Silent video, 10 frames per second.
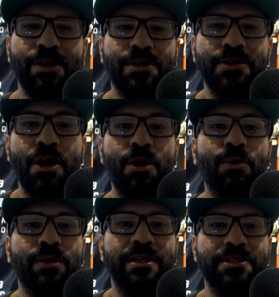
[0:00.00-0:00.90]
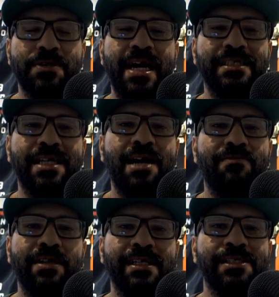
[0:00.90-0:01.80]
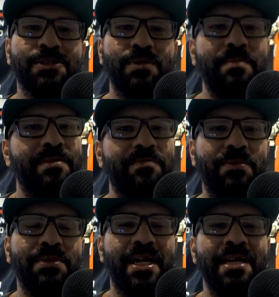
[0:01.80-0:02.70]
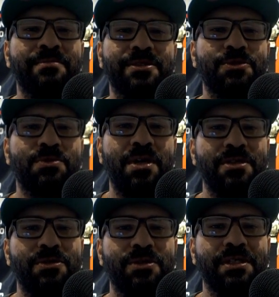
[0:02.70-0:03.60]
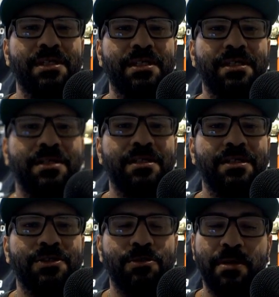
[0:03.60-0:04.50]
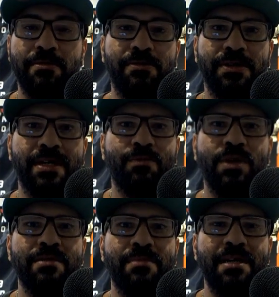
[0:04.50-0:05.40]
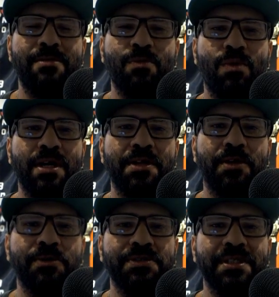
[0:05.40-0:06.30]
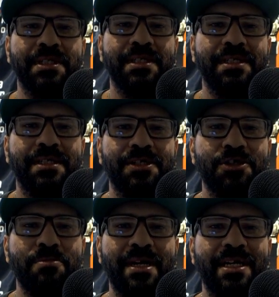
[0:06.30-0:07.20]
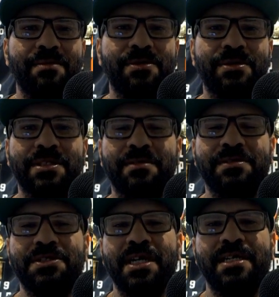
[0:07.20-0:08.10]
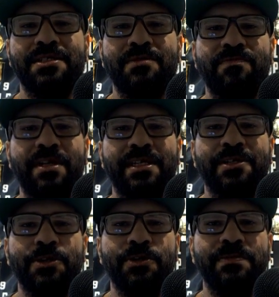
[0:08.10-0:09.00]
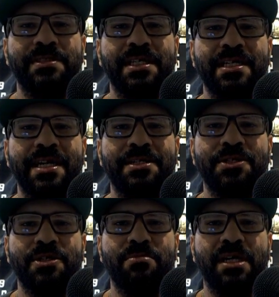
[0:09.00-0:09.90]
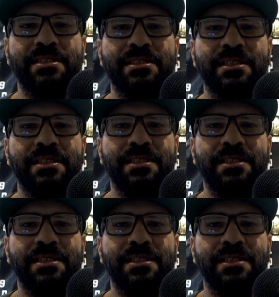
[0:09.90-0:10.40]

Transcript: No, because your ass got fucking swept in 4 games in Toronto. So maybe if you had won maybe one of those, you might have given yourselves a chance. You fucking goof. See you next year, buds.